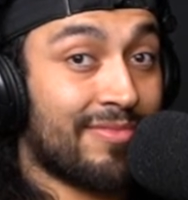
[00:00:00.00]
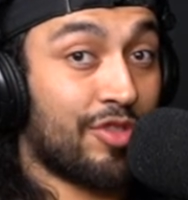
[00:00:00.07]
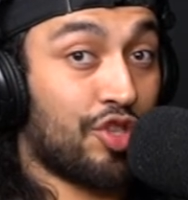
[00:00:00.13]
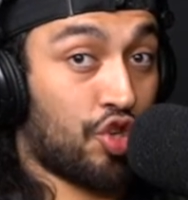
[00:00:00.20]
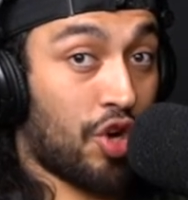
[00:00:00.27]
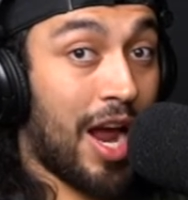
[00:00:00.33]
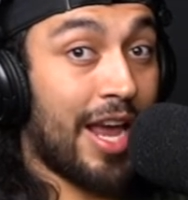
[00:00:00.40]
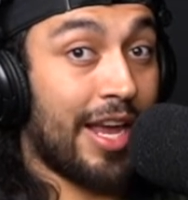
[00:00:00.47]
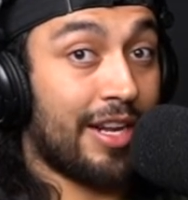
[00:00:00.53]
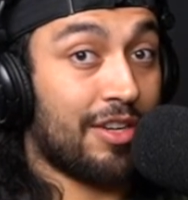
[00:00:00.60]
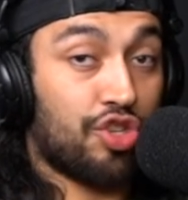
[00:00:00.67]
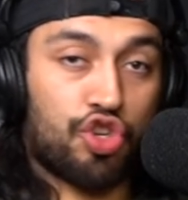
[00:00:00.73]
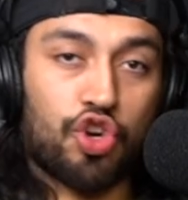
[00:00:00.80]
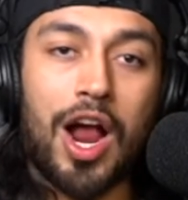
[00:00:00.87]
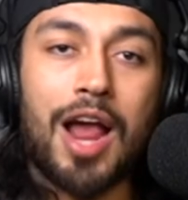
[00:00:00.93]
Try it.
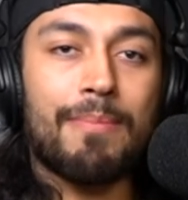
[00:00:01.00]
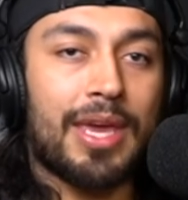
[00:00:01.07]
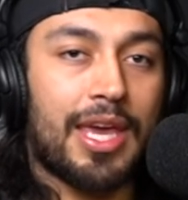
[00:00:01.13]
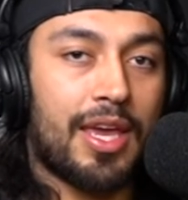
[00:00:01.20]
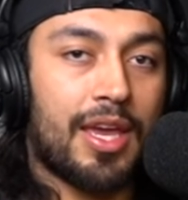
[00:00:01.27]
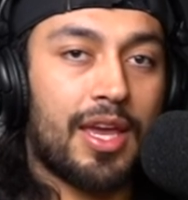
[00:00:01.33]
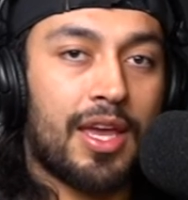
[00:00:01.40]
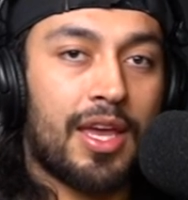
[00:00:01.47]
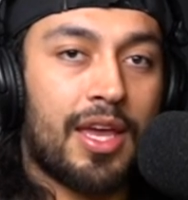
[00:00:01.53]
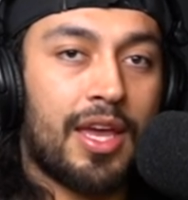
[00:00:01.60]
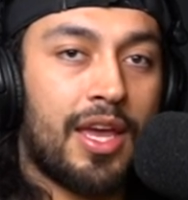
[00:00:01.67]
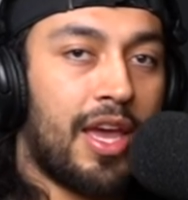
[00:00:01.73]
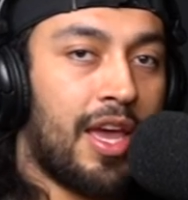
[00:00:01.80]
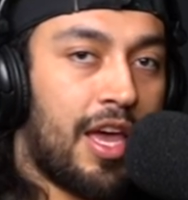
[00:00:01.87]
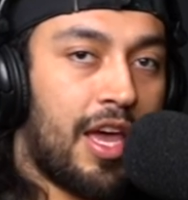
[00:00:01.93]
Try me.
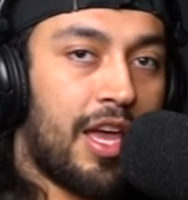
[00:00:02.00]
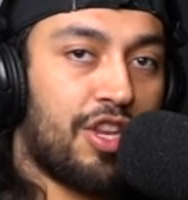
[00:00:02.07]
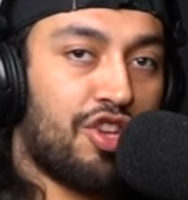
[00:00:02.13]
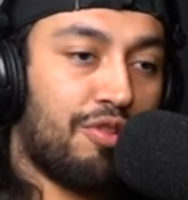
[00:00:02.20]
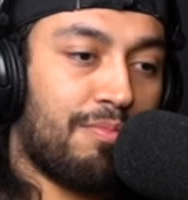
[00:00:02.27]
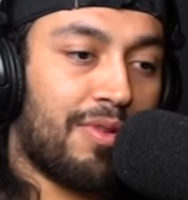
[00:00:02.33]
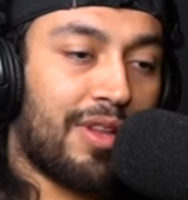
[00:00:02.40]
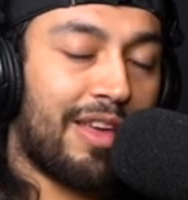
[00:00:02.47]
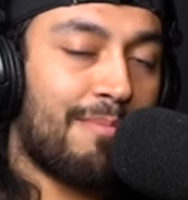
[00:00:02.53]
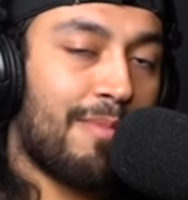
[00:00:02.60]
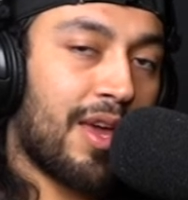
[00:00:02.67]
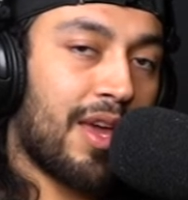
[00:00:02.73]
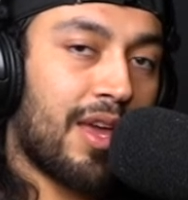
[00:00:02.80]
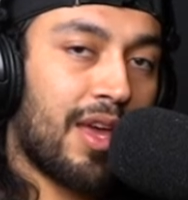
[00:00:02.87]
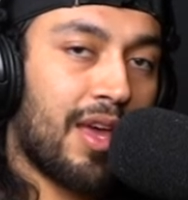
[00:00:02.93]
Do you believe
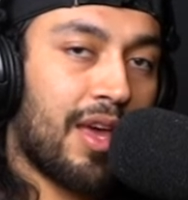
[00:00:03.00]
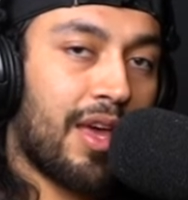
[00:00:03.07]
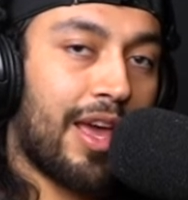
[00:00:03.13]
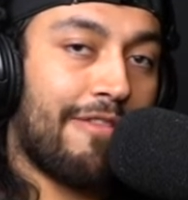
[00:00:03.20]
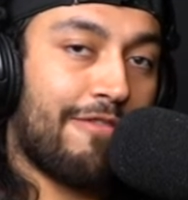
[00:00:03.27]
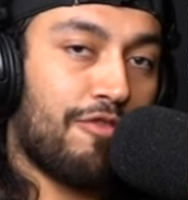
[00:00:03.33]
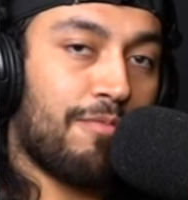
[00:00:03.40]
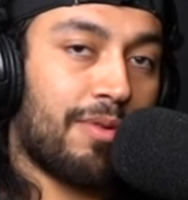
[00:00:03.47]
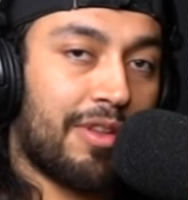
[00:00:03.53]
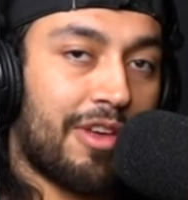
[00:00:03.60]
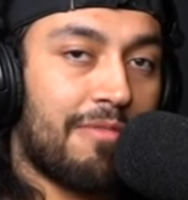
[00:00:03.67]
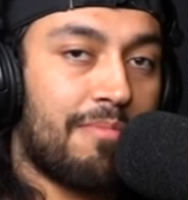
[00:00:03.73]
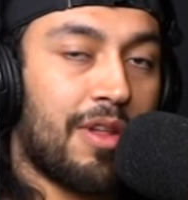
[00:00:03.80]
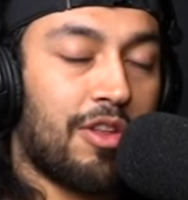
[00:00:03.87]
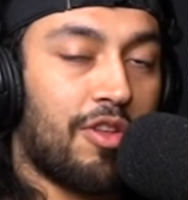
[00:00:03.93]
me? If you
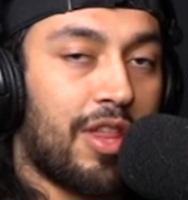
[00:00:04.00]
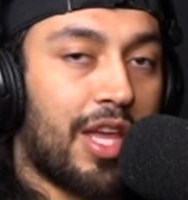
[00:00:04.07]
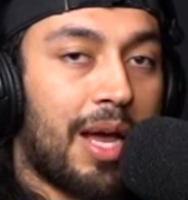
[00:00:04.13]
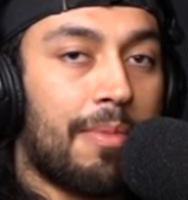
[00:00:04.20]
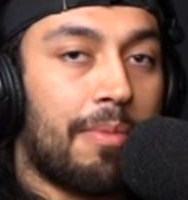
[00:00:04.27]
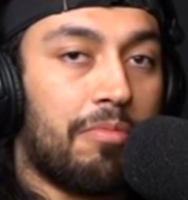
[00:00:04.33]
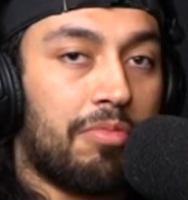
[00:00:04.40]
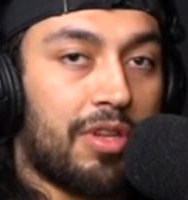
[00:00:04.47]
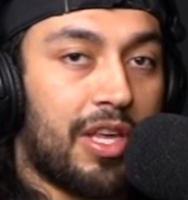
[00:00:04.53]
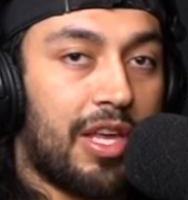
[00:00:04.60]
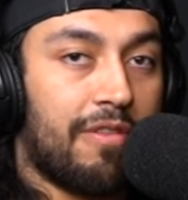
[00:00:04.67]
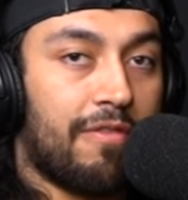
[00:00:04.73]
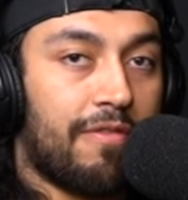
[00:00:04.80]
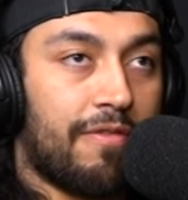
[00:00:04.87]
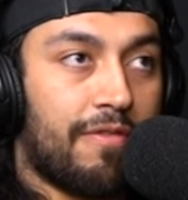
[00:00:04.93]
believe me and you think I'm a
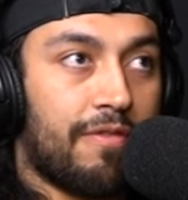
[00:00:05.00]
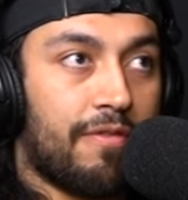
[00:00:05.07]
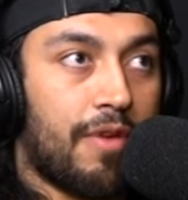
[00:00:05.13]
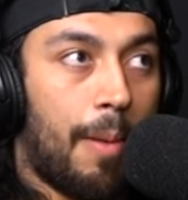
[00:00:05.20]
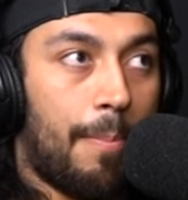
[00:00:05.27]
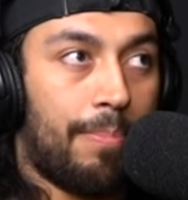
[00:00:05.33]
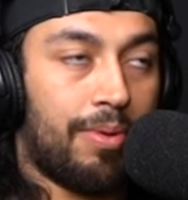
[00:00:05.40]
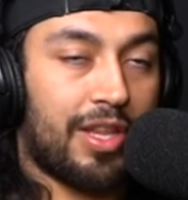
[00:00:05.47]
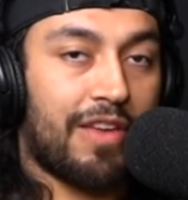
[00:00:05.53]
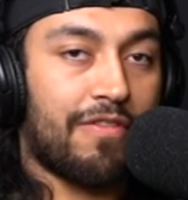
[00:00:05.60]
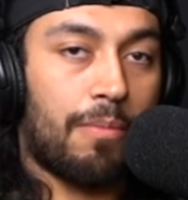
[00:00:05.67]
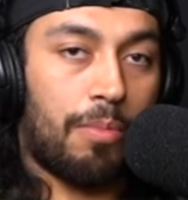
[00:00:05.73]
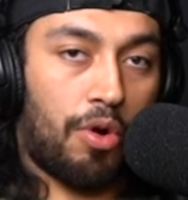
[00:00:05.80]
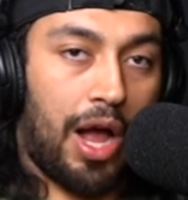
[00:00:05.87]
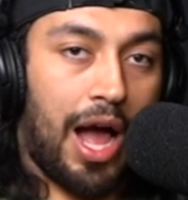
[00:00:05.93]

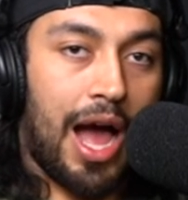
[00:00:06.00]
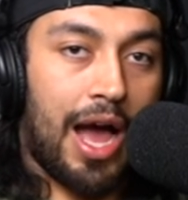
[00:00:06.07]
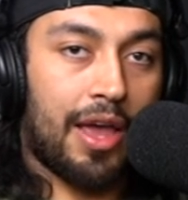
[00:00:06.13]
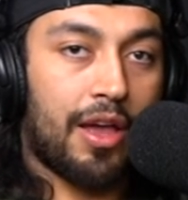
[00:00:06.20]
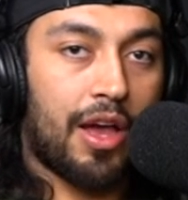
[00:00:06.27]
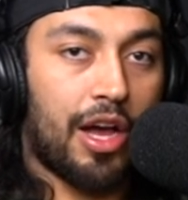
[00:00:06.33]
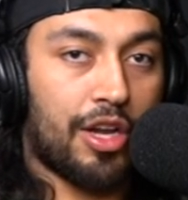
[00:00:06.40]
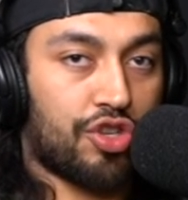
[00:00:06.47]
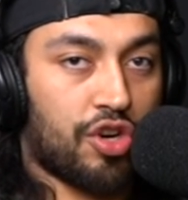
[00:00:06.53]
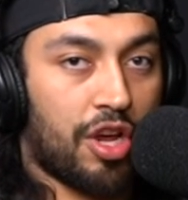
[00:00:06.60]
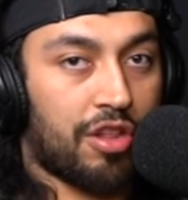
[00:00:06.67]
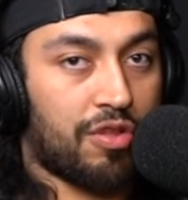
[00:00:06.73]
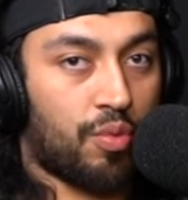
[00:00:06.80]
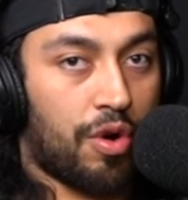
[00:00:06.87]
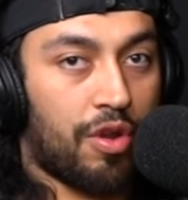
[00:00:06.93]
believable guy, a
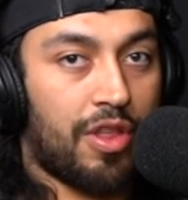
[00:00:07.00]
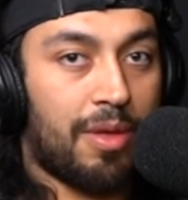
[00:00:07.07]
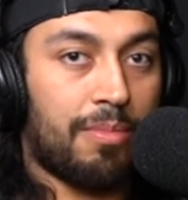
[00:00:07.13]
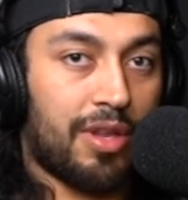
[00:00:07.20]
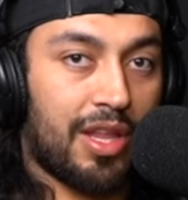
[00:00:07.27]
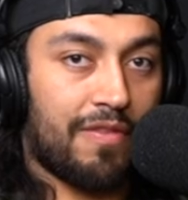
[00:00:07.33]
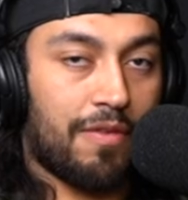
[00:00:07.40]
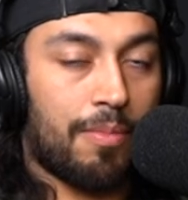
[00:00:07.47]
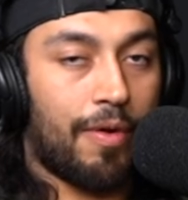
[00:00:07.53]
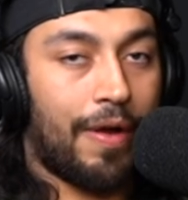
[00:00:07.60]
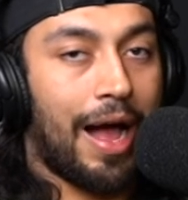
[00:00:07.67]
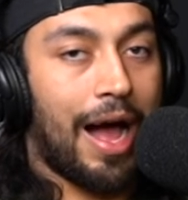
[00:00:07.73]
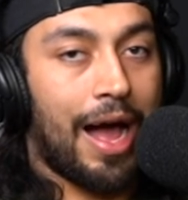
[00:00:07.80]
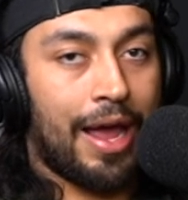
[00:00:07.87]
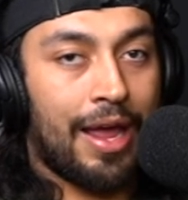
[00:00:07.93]
trustworthy, believable
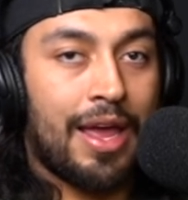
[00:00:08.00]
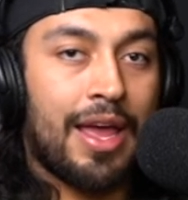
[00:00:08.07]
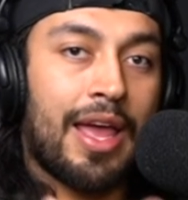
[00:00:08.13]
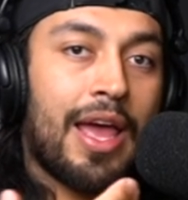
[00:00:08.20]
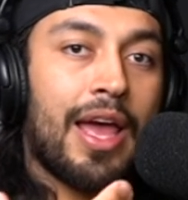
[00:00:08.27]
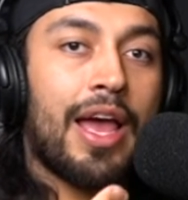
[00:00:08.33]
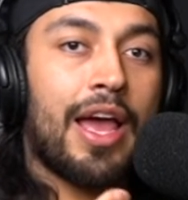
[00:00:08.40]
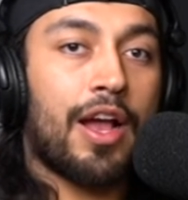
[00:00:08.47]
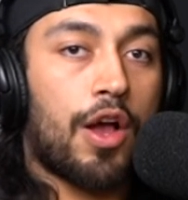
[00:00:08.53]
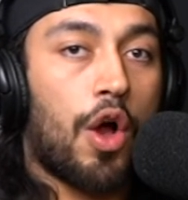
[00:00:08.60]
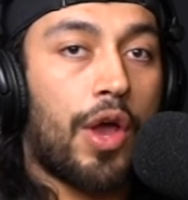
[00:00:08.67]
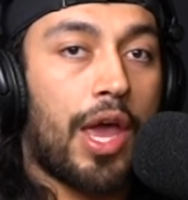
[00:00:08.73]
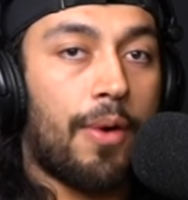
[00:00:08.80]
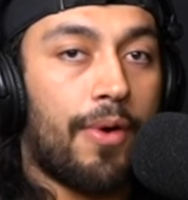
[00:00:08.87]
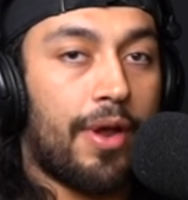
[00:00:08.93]
guy, go
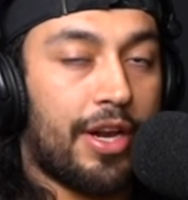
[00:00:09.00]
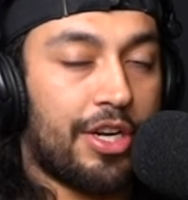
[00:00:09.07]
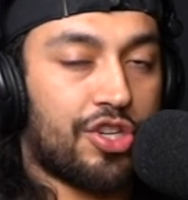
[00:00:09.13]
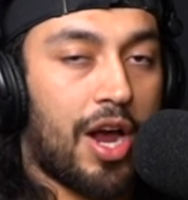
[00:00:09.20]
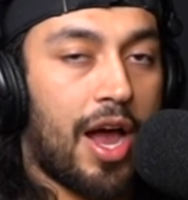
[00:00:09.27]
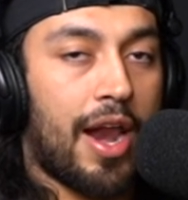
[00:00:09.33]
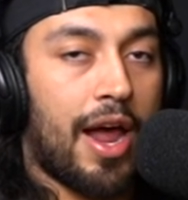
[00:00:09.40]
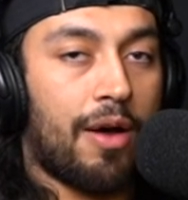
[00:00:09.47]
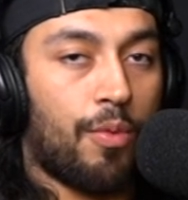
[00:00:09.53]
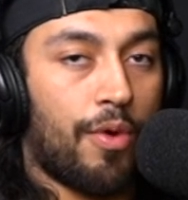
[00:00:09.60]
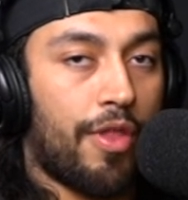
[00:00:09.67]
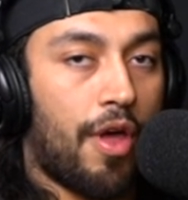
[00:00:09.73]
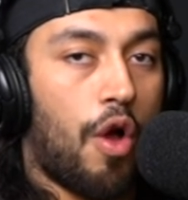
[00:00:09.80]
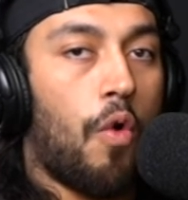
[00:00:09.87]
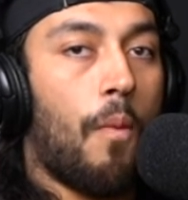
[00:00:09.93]
get one and try it out
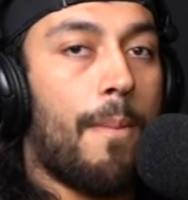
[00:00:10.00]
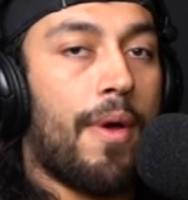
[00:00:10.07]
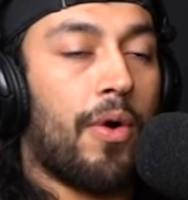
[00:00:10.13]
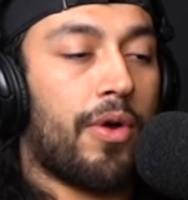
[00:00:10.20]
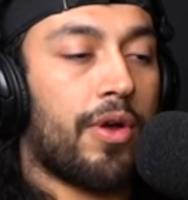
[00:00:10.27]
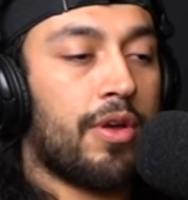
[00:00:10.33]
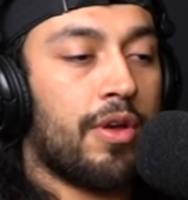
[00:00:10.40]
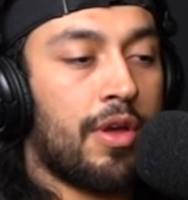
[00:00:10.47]
with oat milk.